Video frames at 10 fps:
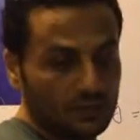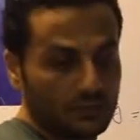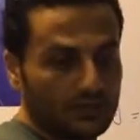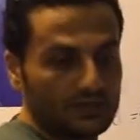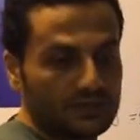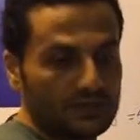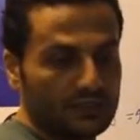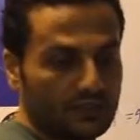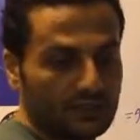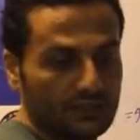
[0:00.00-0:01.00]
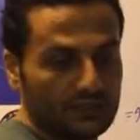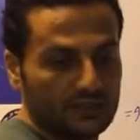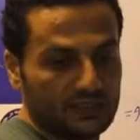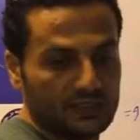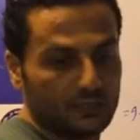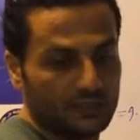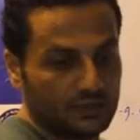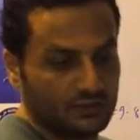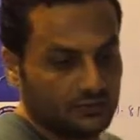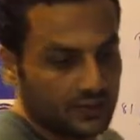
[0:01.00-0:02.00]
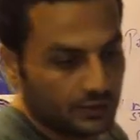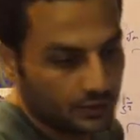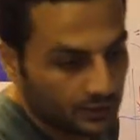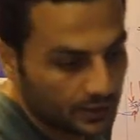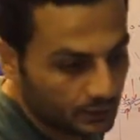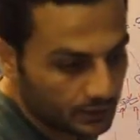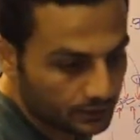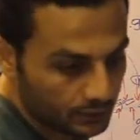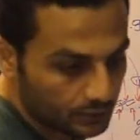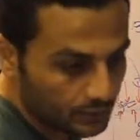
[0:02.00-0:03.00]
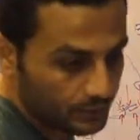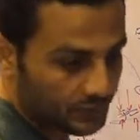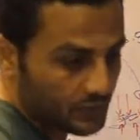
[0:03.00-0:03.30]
you can see actually that pressure value will equal to